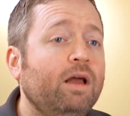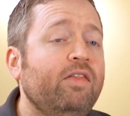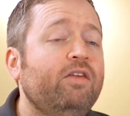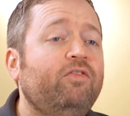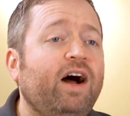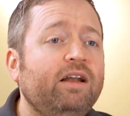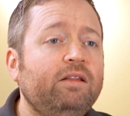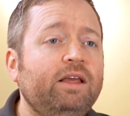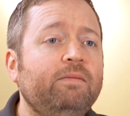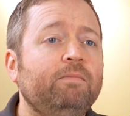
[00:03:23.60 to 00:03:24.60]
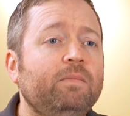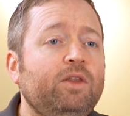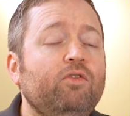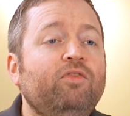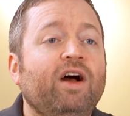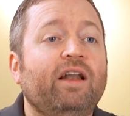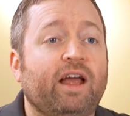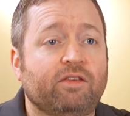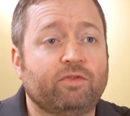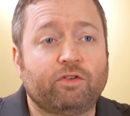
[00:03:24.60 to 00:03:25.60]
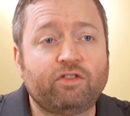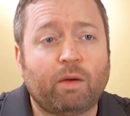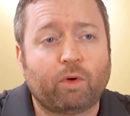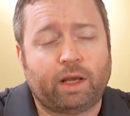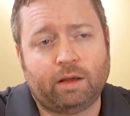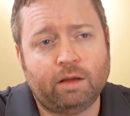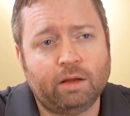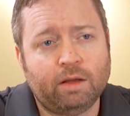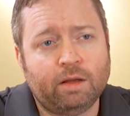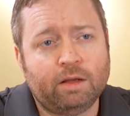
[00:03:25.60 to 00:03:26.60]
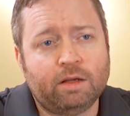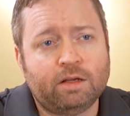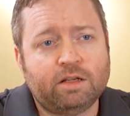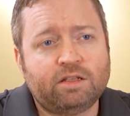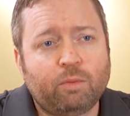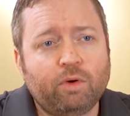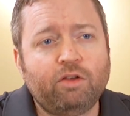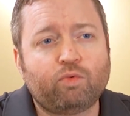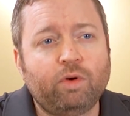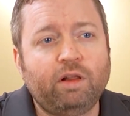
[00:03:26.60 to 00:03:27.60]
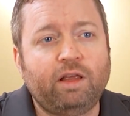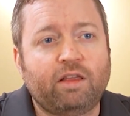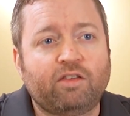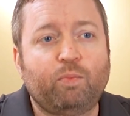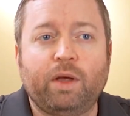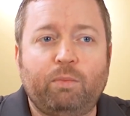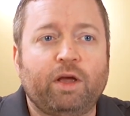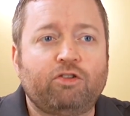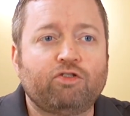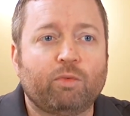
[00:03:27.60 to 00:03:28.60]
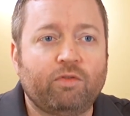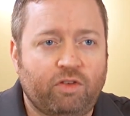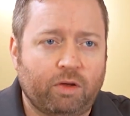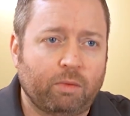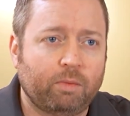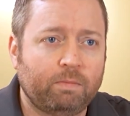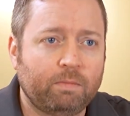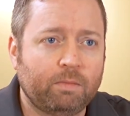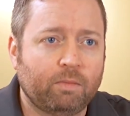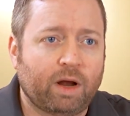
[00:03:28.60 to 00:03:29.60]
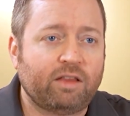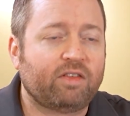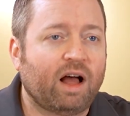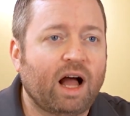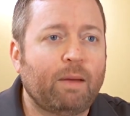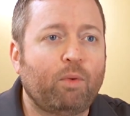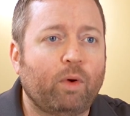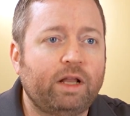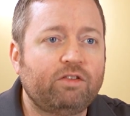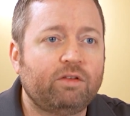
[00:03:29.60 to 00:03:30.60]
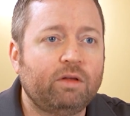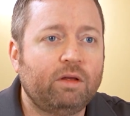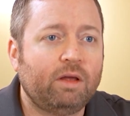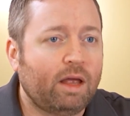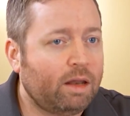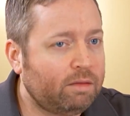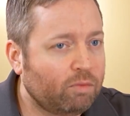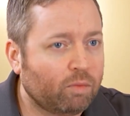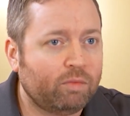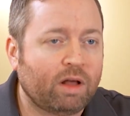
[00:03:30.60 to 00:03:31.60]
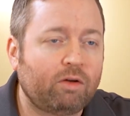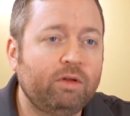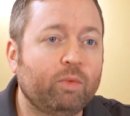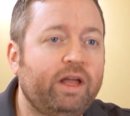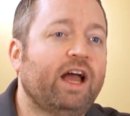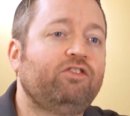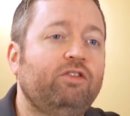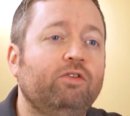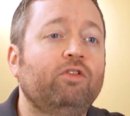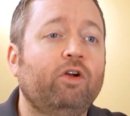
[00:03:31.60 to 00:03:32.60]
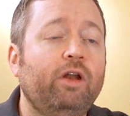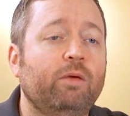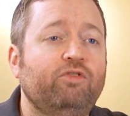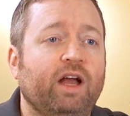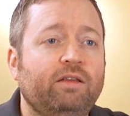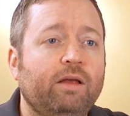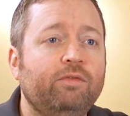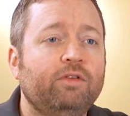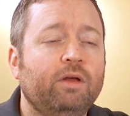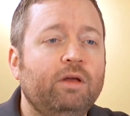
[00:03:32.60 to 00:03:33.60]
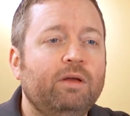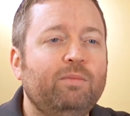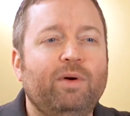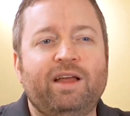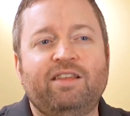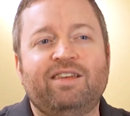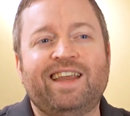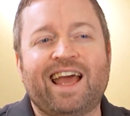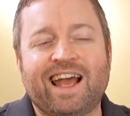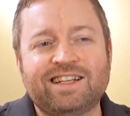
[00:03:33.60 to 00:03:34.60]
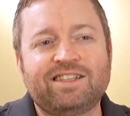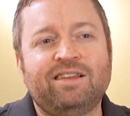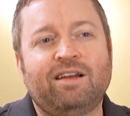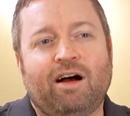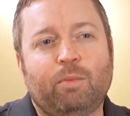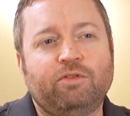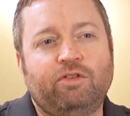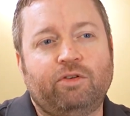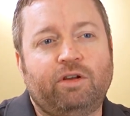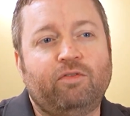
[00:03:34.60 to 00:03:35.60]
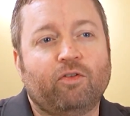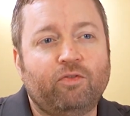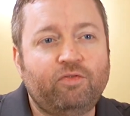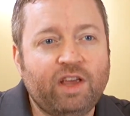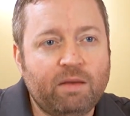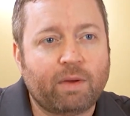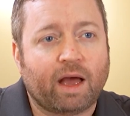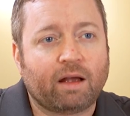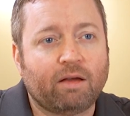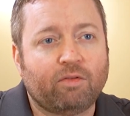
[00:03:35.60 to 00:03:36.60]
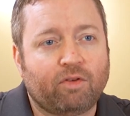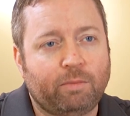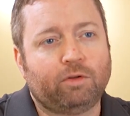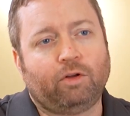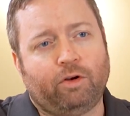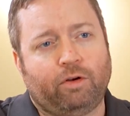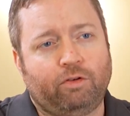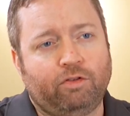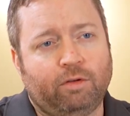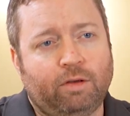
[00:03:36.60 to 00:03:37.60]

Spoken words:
And then finally, you've got S for summary. Summary is really this big picture review, right? It's the high points and not only rehashing those learning objectives, but it's an excellent opportunity for feedback from your learners.